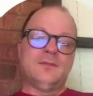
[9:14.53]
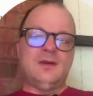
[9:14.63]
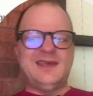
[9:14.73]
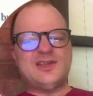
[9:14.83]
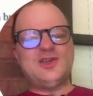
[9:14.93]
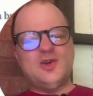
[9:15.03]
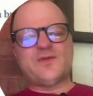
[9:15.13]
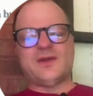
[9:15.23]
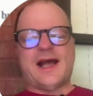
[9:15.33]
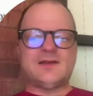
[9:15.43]
Get's used
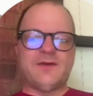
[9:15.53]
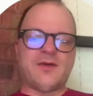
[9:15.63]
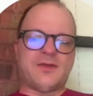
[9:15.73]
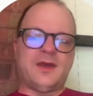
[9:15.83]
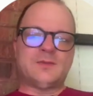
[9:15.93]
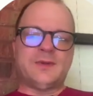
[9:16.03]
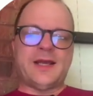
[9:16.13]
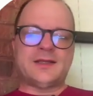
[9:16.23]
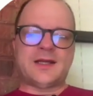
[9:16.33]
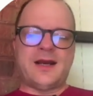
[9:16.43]
for lots of other things, but
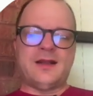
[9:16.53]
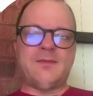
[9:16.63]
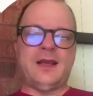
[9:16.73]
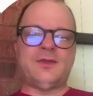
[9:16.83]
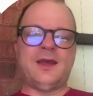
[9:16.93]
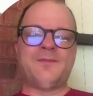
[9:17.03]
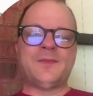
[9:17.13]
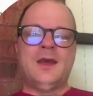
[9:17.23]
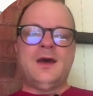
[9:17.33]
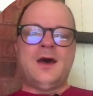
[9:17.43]
that's kind of the main thing.
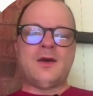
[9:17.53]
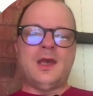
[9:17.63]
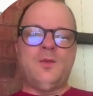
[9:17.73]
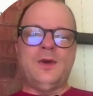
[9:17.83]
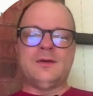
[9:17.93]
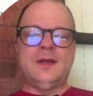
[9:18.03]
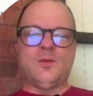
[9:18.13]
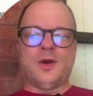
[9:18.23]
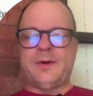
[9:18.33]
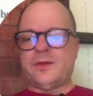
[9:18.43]
Okay, we don't need to
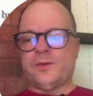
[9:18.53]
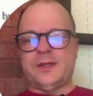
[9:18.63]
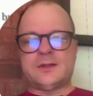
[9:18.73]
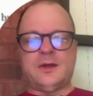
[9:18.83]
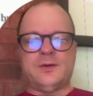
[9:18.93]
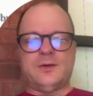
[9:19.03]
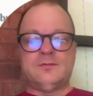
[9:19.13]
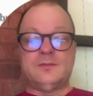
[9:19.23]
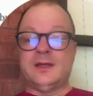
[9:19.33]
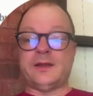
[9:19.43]
worry about the release notes
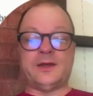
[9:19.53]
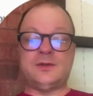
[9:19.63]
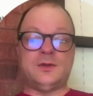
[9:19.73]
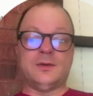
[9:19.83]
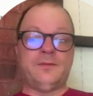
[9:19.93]
unless you're